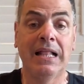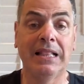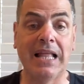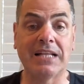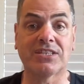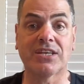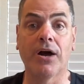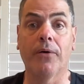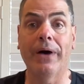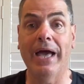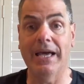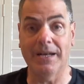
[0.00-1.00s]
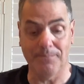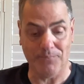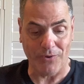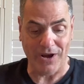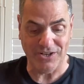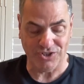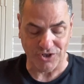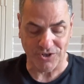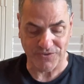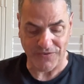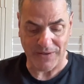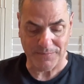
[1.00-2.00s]
Let's go ahead and pray,
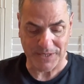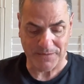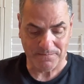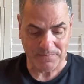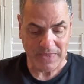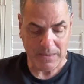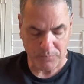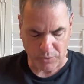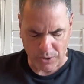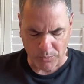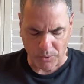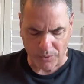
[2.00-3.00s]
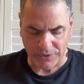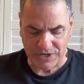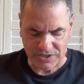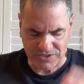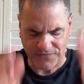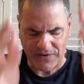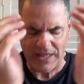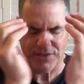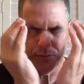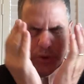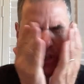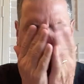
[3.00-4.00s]
church family, prayer warriors. Father,
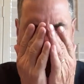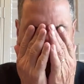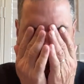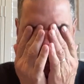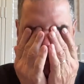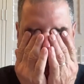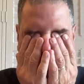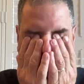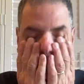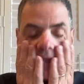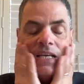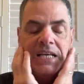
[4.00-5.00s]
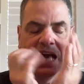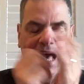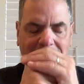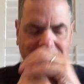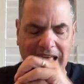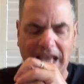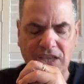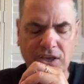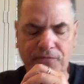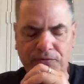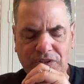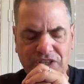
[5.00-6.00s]
we do bless you and thank you
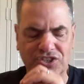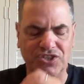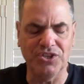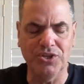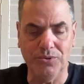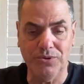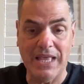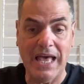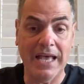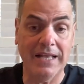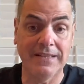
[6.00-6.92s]
for this new day.